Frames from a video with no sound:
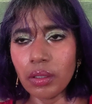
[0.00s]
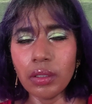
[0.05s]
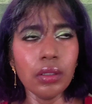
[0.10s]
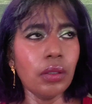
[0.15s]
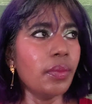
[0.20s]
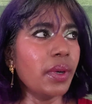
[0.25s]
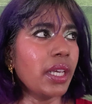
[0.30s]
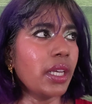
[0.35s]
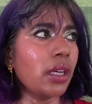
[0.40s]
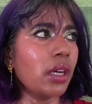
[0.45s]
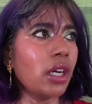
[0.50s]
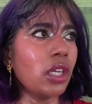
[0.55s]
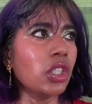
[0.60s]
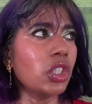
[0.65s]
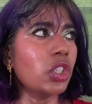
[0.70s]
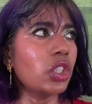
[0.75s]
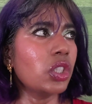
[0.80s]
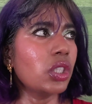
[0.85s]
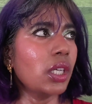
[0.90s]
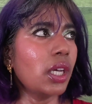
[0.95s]
oh my
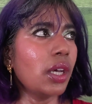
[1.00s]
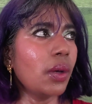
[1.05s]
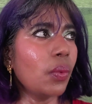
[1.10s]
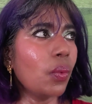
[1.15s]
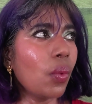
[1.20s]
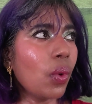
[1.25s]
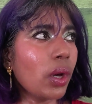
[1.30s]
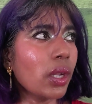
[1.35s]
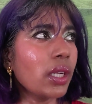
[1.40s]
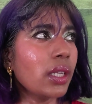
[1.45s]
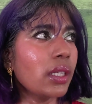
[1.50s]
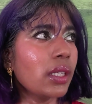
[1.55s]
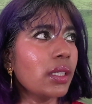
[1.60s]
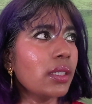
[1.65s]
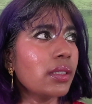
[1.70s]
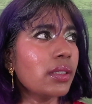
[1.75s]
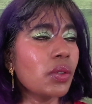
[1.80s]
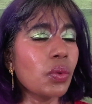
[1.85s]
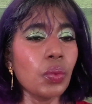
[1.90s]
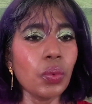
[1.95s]
gosh, what
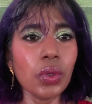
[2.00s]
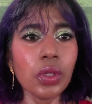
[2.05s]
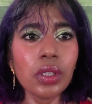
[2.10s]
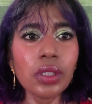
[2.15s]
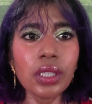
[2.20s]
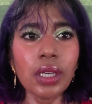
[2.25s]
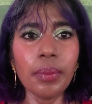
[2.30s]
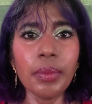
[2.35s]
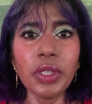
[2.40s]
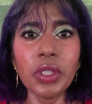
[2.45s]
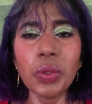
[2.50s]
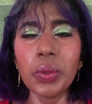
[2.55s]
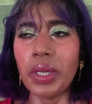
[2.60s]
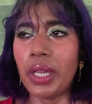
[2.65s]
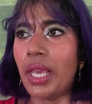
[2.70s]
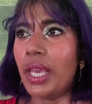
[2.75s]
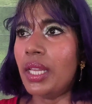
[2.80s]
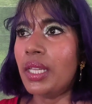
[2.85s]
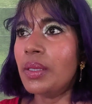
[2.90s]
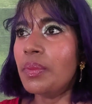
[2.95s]
is the world coming to an
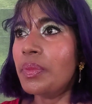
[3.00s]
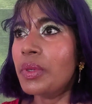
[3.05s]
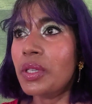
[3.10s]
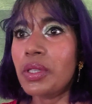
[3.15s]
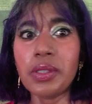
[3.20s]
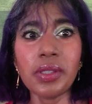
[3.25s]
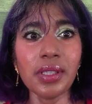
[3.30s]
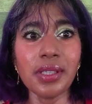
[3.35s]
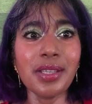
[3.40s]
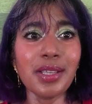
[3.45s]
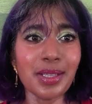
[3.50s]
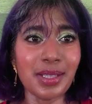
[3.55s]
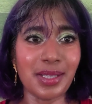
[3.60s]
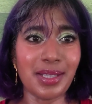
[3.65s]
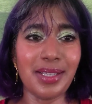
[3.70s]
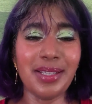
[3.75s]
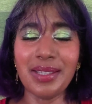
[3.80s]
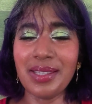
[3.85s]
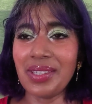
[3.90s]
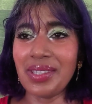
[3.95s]
end? Because this is
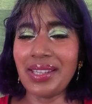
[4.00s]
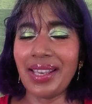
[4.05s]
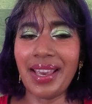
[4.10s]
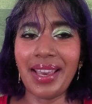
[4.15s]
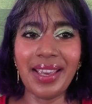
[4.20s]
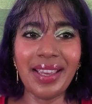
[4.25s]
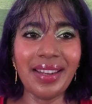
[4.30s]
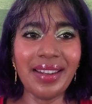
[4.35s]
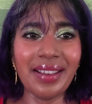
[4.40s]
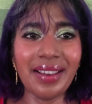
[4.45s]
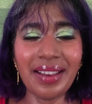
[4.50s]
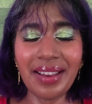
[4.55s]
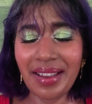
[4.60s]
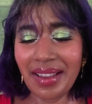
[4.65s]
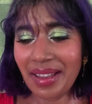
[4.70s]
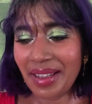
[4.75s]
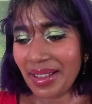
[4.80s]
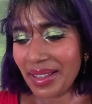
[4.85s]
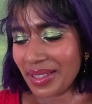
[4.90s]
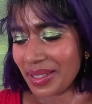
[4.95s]
insane.
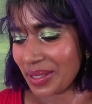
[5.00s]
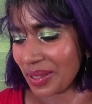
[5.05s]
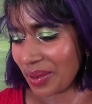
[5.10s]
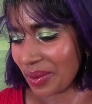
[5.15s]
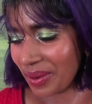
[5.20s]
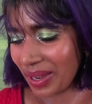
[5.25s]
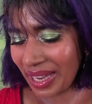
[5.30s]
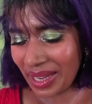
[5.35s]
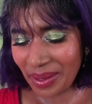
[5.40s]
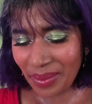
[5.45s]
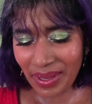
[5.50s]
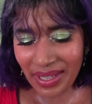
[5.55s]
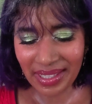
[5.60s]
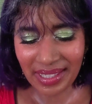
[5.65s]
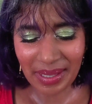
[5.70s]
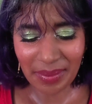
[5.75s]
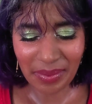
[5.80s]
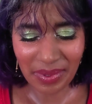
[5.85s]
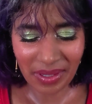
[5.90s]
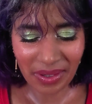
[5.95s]
So
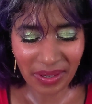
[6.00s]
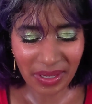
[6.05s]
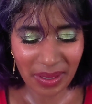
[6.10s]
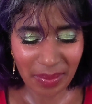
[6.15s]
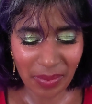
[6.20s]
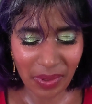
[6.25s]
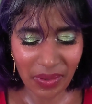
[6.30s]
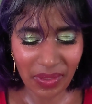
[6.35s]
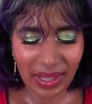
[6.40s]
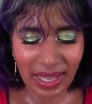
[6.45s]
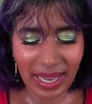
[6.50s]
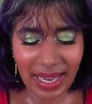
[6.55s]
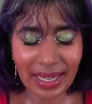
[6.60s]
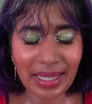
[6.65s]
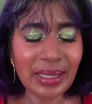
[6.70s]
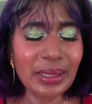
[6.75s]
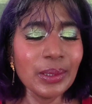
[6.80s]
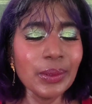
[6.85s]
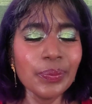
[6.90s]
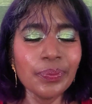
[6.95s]
anyways, I'm sorry about that.